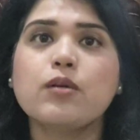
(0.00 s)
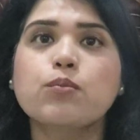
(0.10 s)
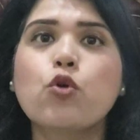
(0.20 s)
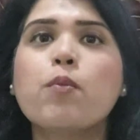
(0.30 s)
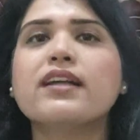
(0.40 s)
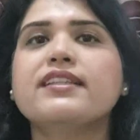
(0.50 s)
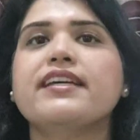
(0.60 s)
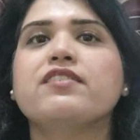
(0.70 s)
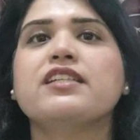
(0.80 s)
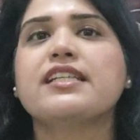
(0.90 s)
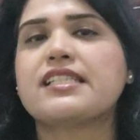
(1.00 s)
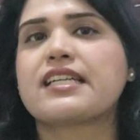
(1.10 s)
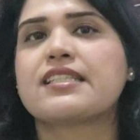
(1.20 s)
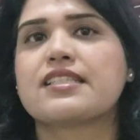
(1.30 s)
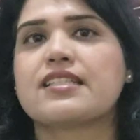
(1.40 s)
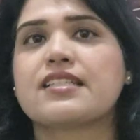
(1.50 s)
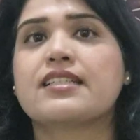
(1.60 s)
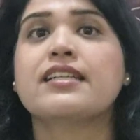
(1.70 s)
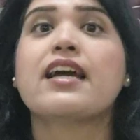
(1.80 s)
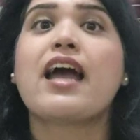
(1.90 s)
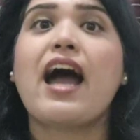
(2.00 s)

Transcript: Bhuma Devi is considered